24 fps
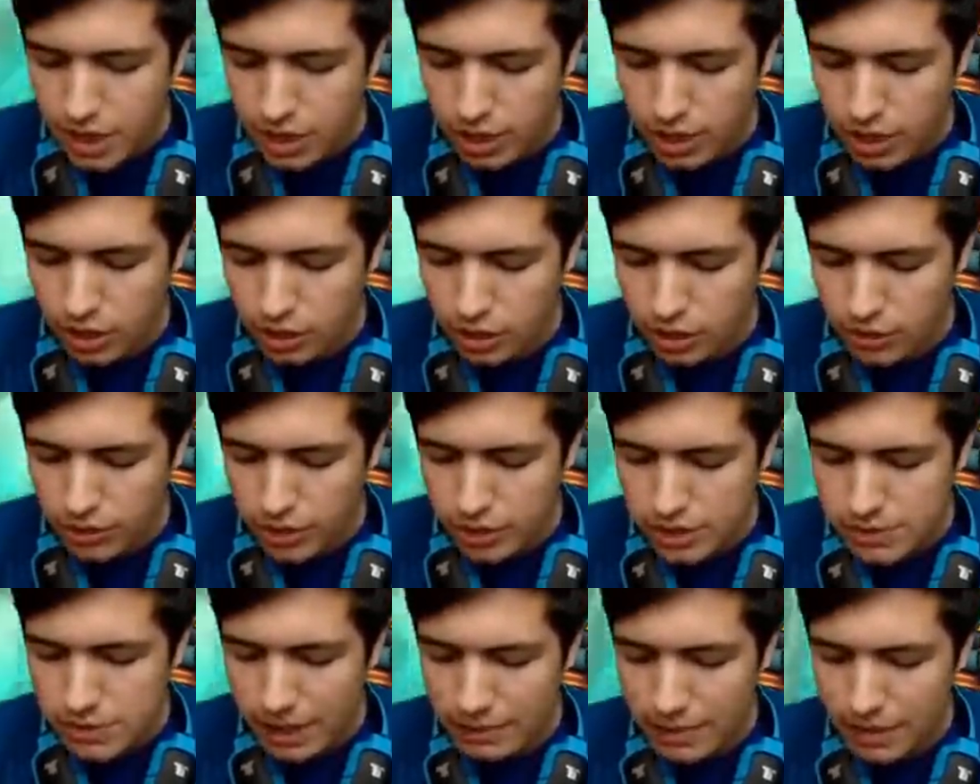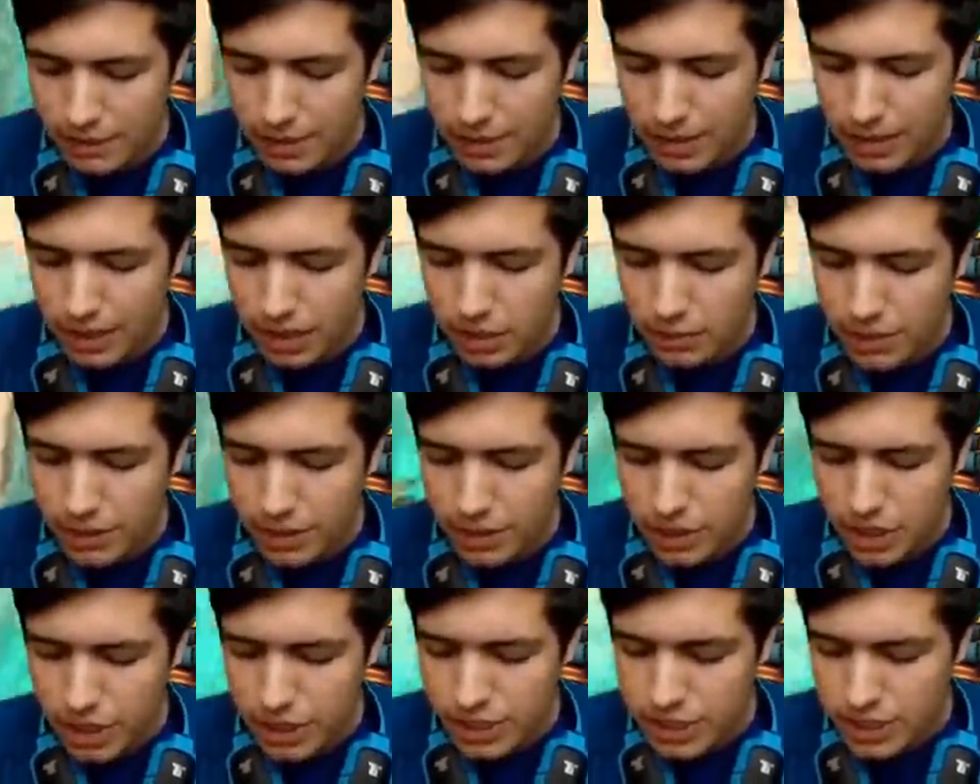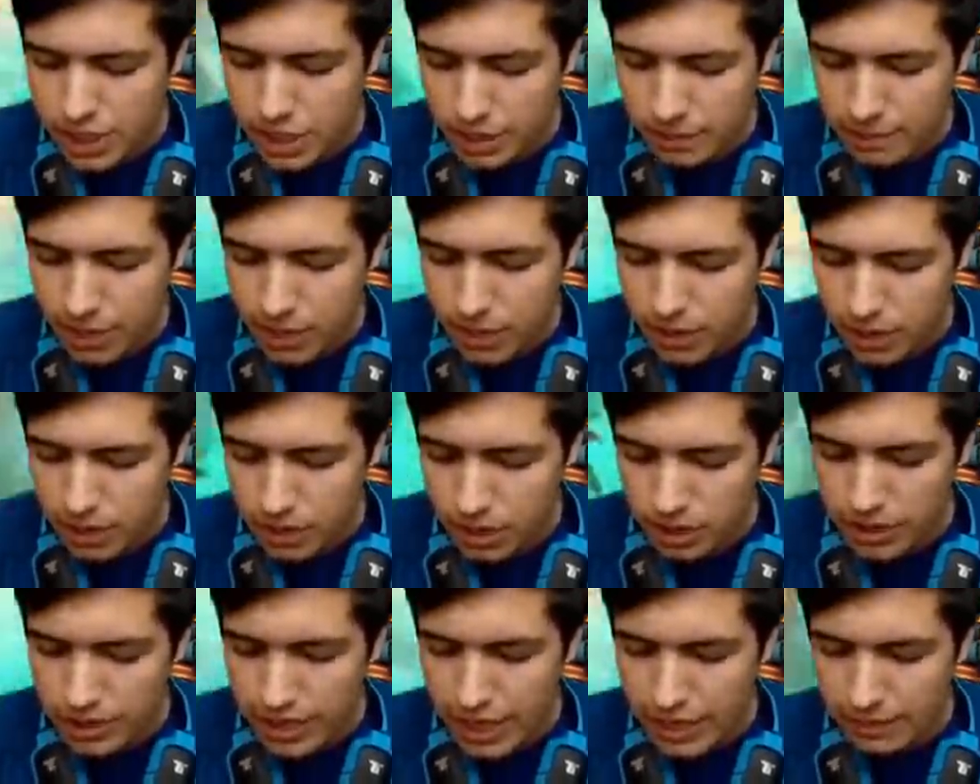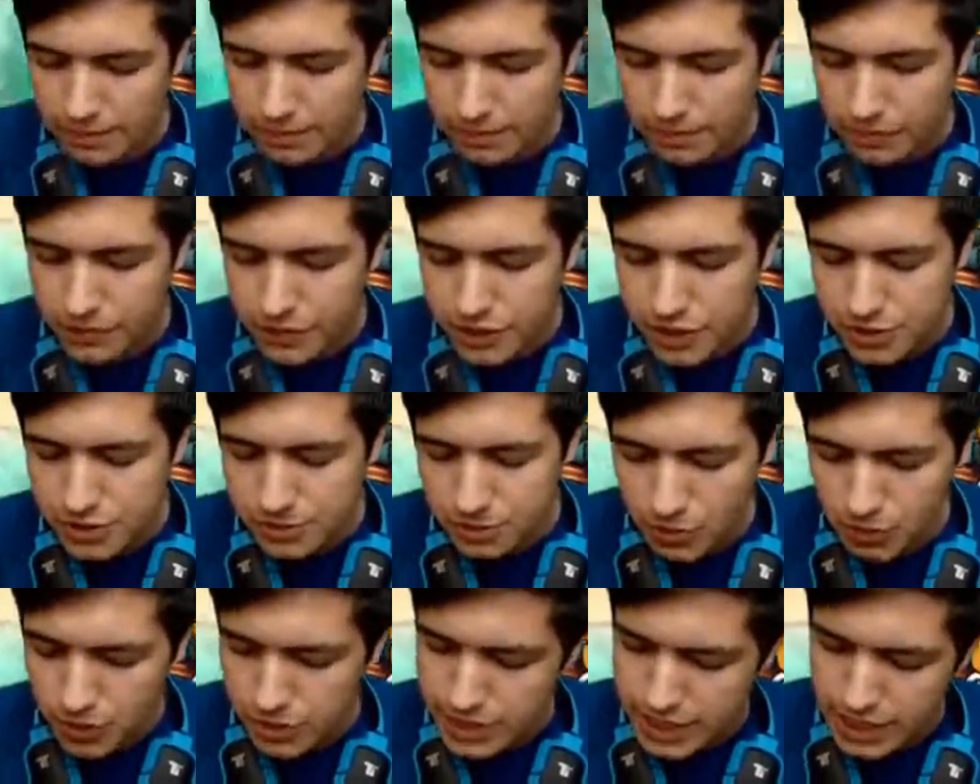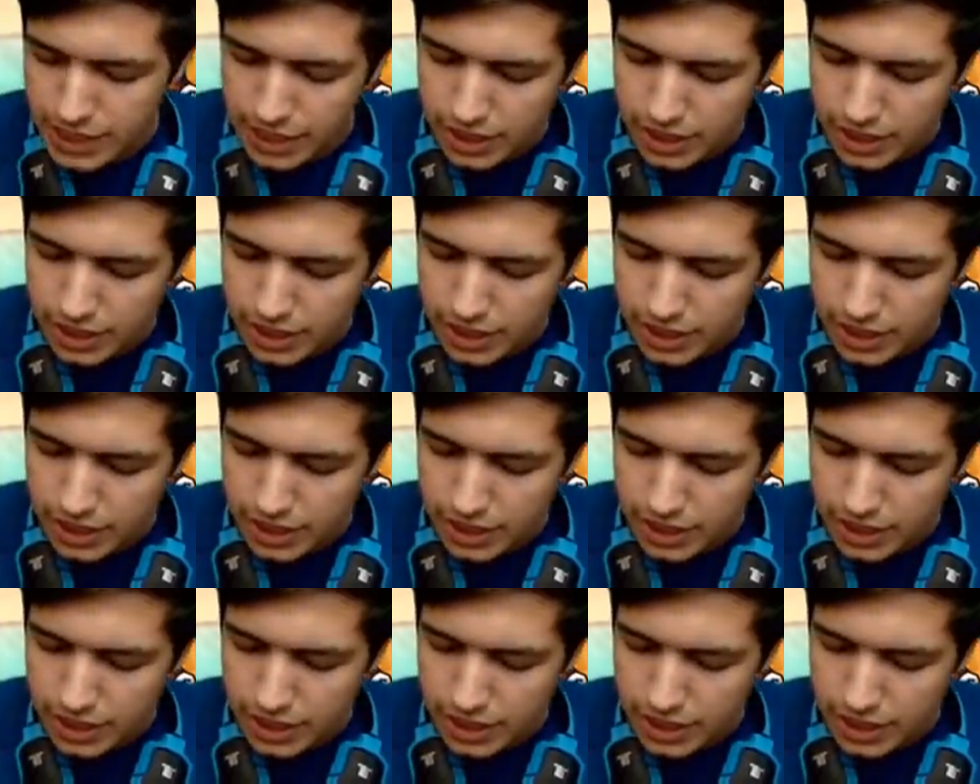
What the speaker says: You know, you expect maybe a little bit of jitter, but look at that, smooth as